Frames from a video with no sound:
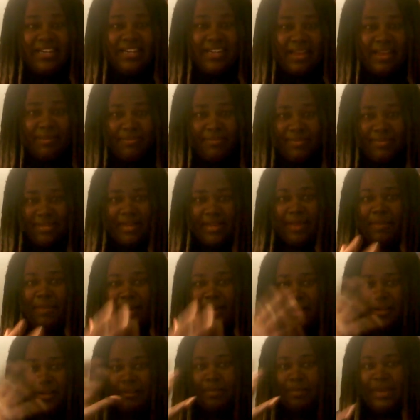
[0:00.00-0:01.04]

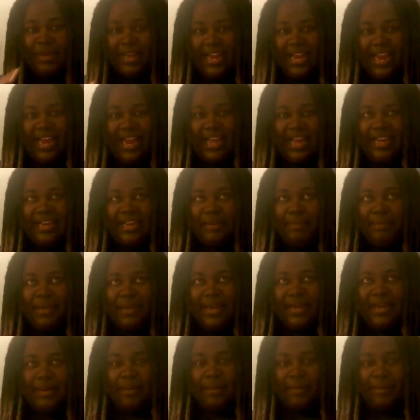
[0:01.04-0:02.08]
about his big head,
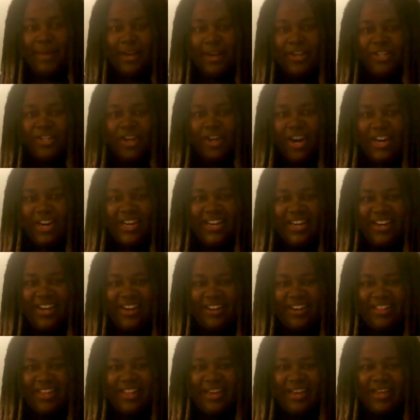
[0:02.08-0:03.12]
being the bigger target and
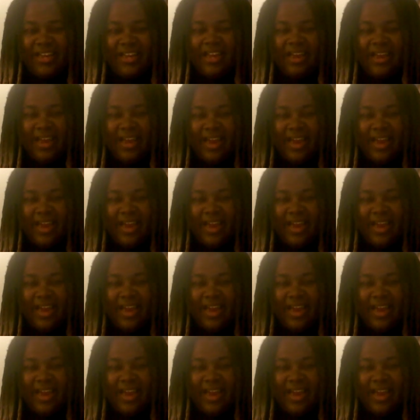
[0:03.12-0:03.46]
everything.